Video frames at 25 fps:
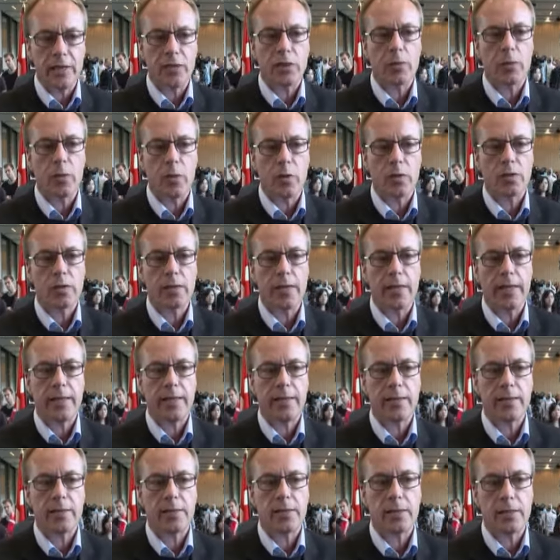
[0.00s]
Danish sports
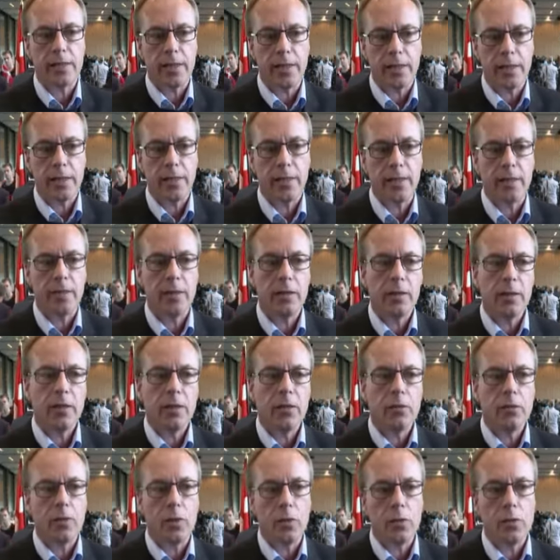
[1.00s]
like sailing,
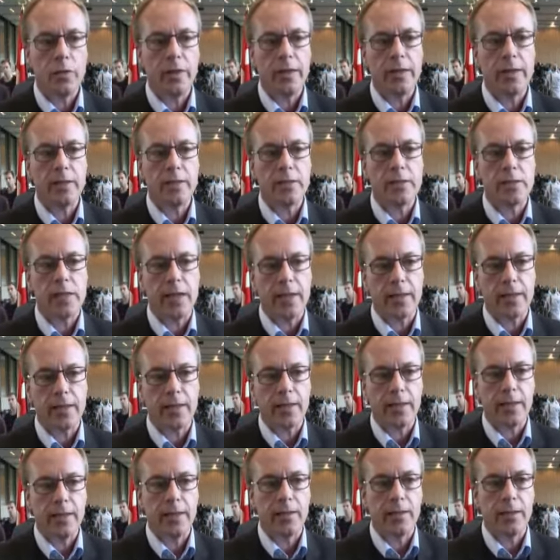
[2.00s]
rowing,
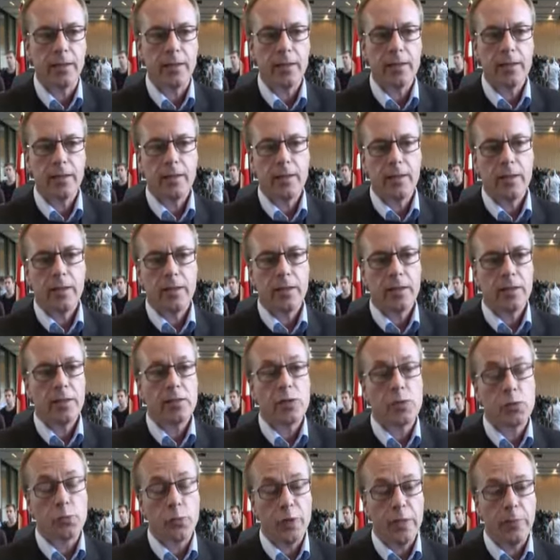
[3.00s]
cycling,
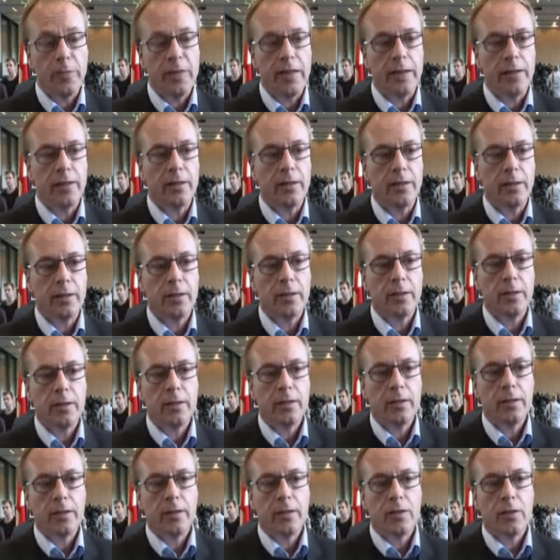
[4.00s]
swimming,
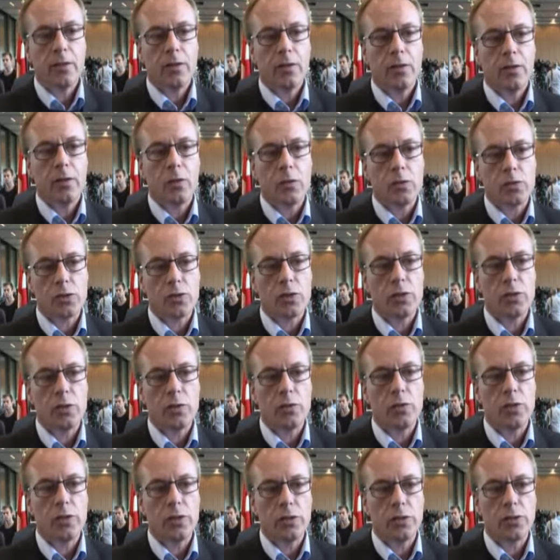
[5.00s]

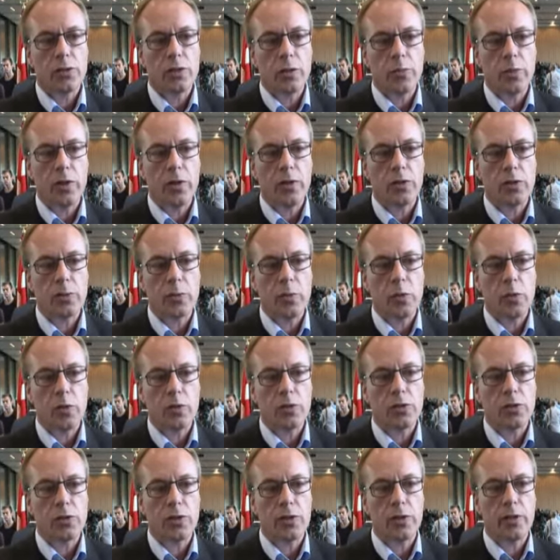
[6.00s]
also some other
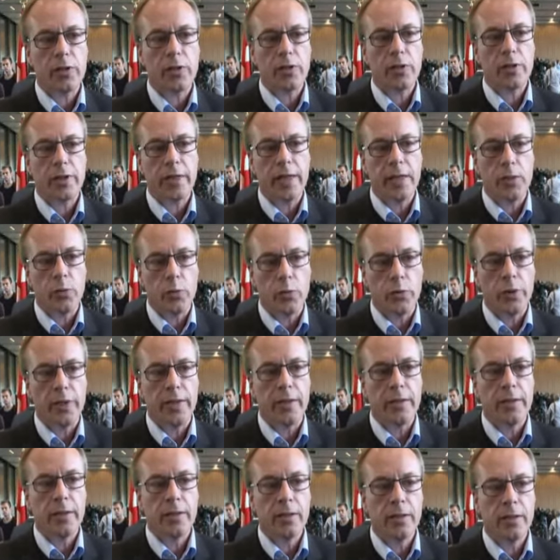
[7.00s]
sports,
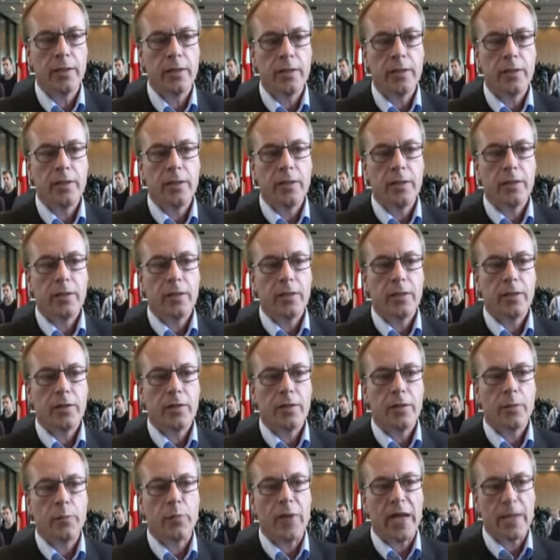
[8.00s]
canoeing,
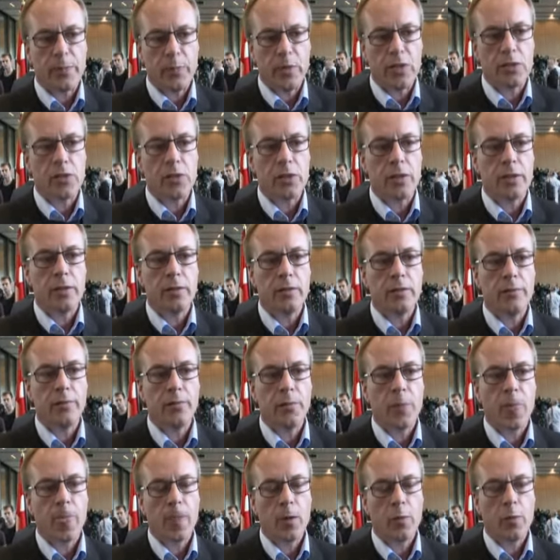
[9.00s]
badminton,
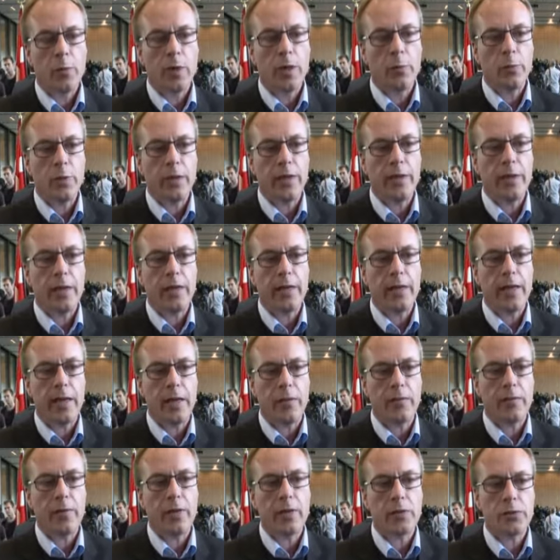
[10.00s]
where we
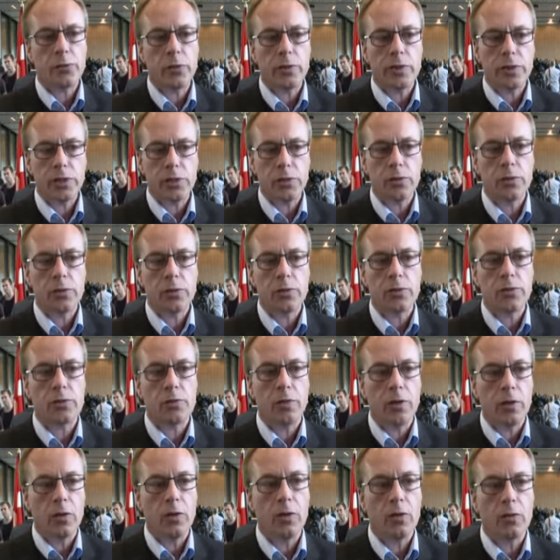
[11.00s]
have a traditional
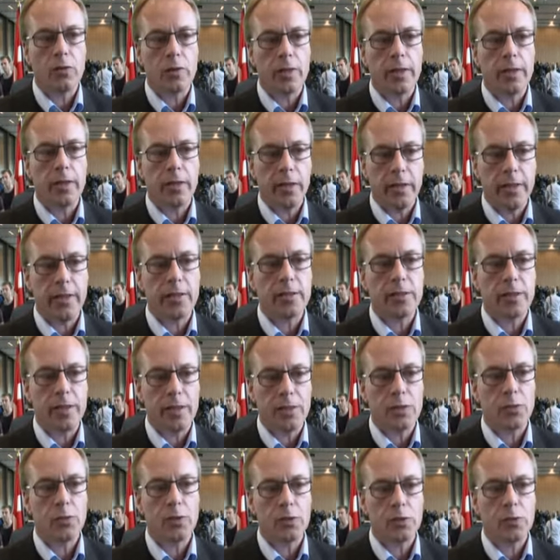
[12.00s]
stronghold in
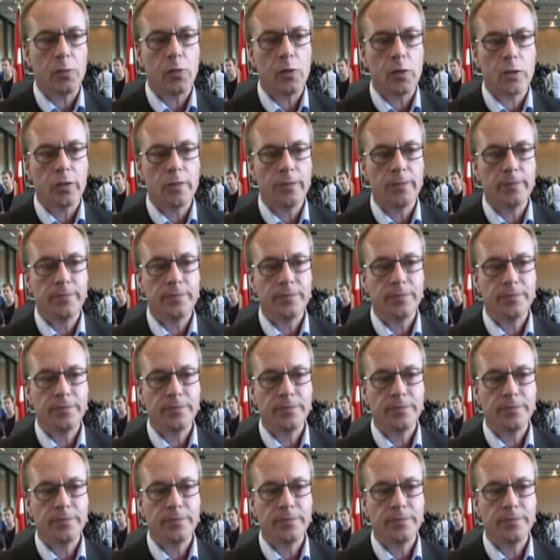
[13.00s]
international sport.